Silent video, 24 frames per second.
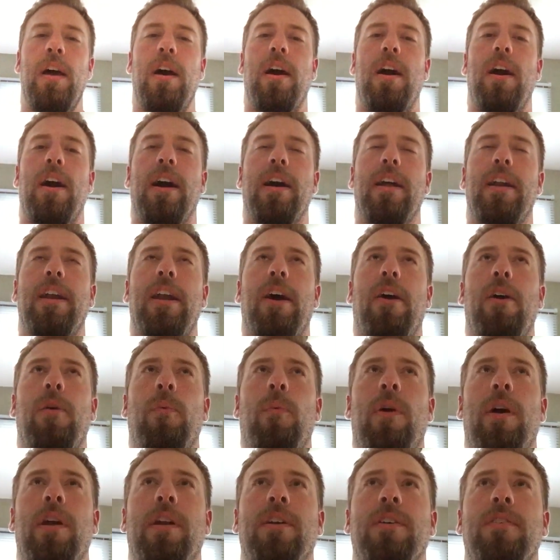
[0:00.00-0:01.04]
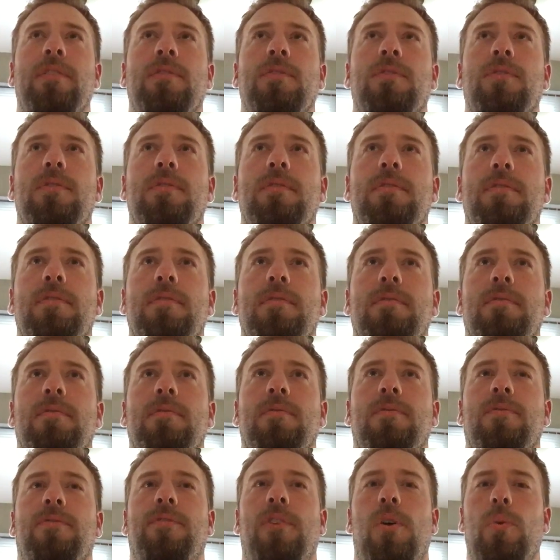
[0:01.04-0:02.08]
Now I want to
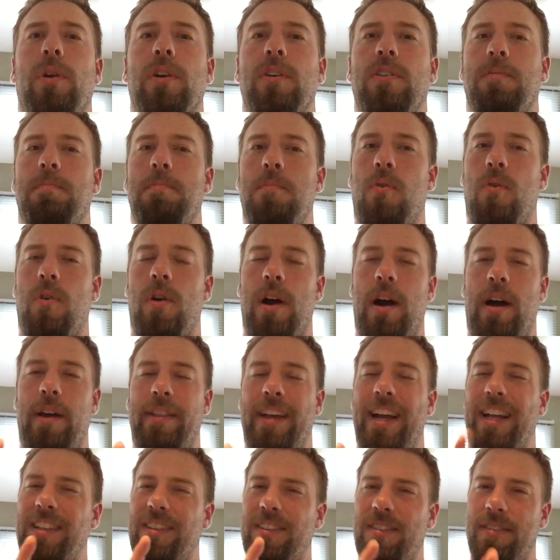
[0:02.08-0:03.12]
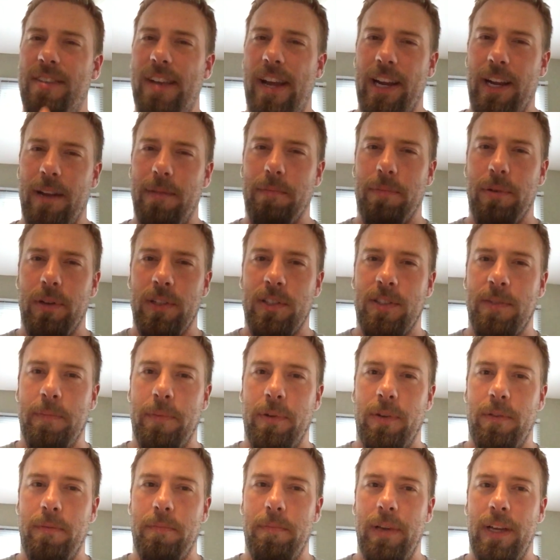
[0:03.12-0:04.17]
focus more on that second
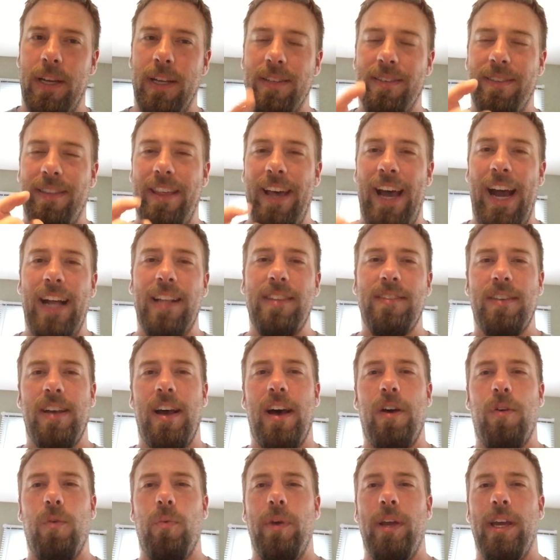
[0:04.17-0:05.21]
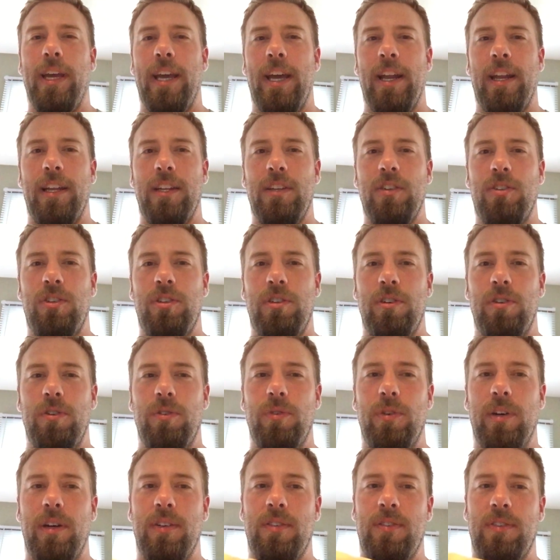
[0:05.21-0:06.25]
principle, because that's how we get
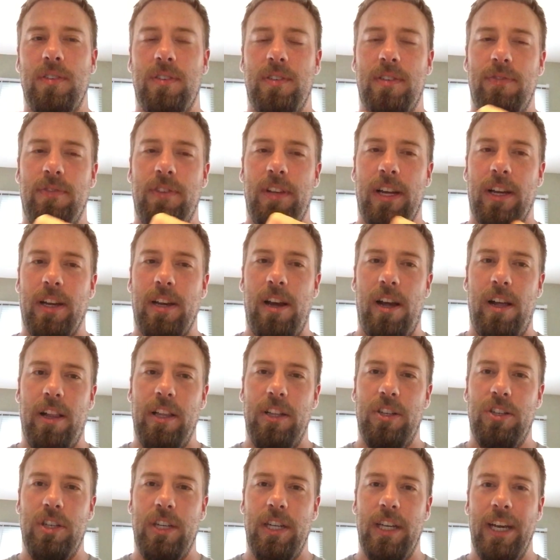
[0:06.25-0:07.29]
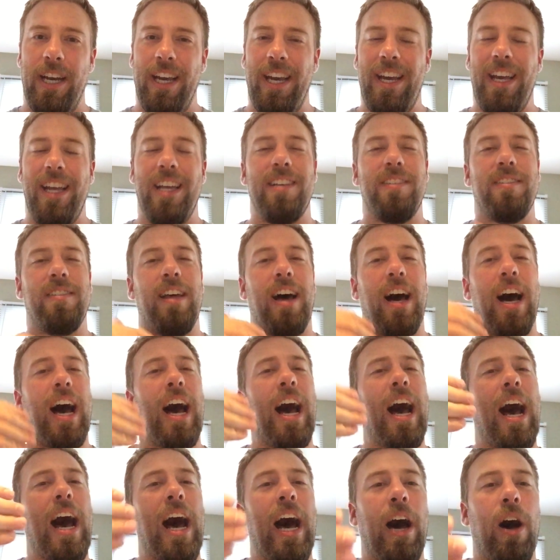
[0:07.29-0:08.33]
into assistive technology, is the
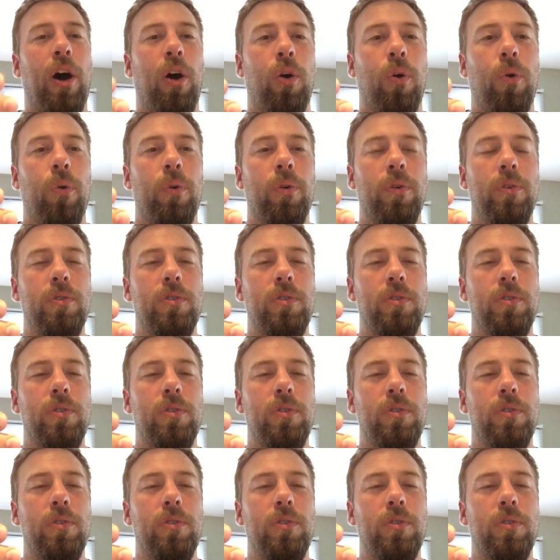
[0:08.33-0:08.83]
how